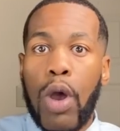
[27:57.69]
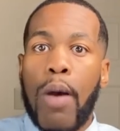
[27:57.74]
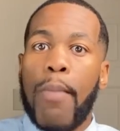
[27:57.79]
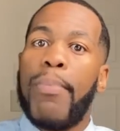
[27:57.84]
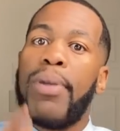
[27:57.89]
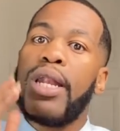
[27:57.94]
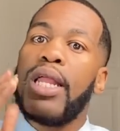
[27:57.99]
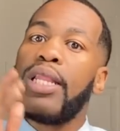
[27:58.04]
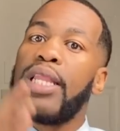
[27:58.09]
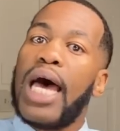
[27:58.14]

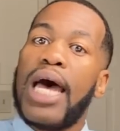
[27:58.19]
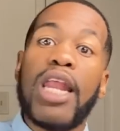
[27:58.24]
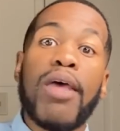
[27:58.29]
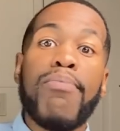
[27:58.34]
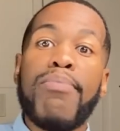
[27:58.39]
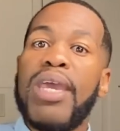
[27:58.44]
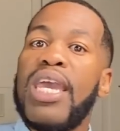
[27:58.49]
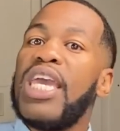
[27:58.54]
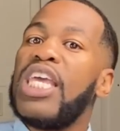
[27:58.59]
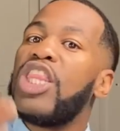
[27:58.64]
but a lot of
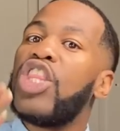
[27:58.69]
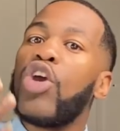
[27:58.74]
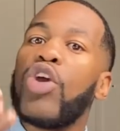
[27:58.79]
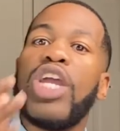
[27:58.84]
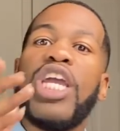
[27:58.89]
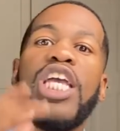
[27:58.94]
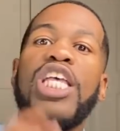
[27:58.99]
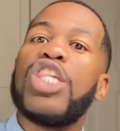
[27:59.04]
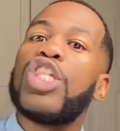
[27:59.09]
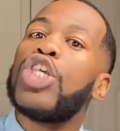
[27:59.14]
men, they're
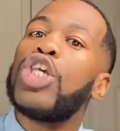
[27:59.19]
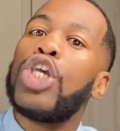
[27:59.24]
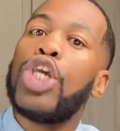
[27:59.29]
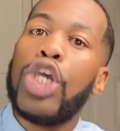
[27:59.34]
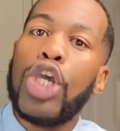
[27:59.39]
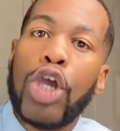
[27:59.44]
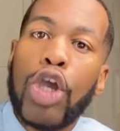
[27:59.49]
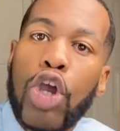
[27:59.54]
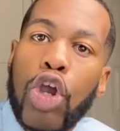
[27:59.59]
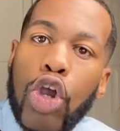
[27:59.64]

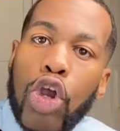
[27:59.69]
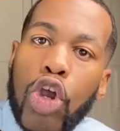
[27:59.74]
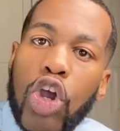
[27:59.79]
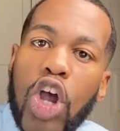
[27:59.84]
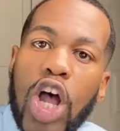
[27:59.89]
insecure.